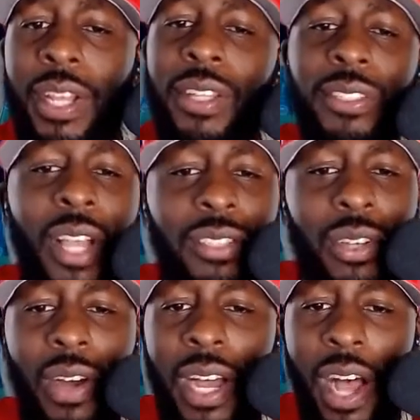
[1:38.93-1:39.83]
There's
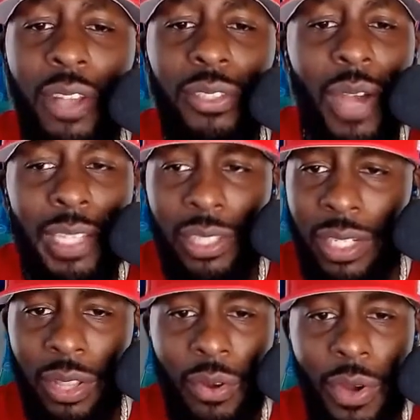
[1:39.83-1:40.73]
also also Oscar De
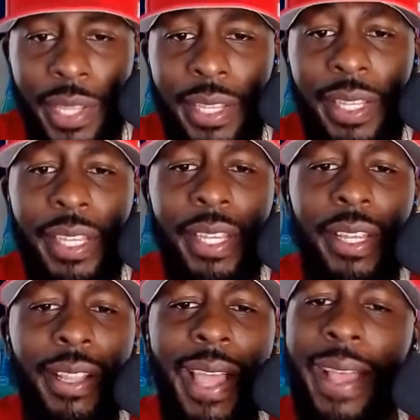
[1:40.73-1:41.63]
La Hoya
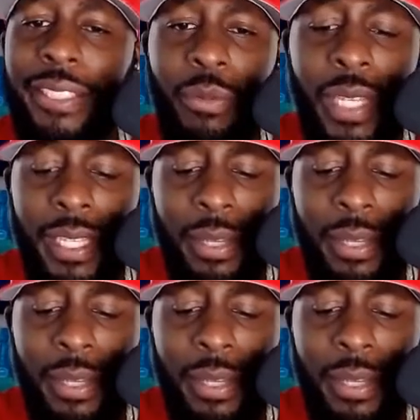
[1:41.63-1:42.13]
last week.